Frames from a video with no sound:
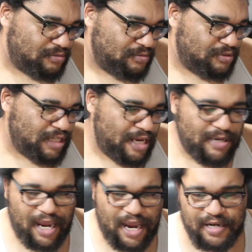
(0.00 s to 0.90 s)

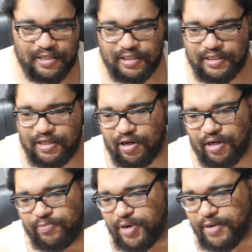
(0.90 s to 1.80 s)
Jamie Hayter
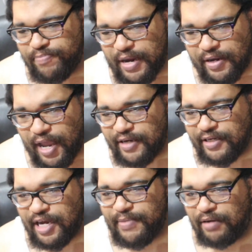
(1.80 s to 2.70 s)
and Britt Baker had to
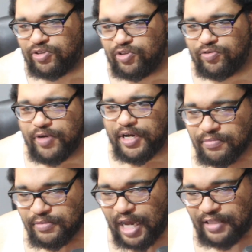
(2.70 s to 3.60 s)
come out to the
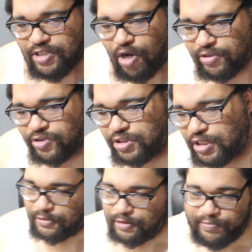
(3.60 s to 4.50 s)
ring after talking
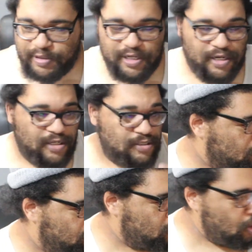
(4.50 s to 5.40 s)
shit
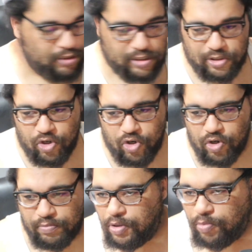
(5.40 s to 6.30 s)
because Toni
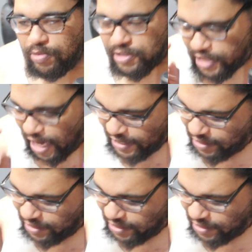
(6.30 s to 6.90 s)
Storm was taking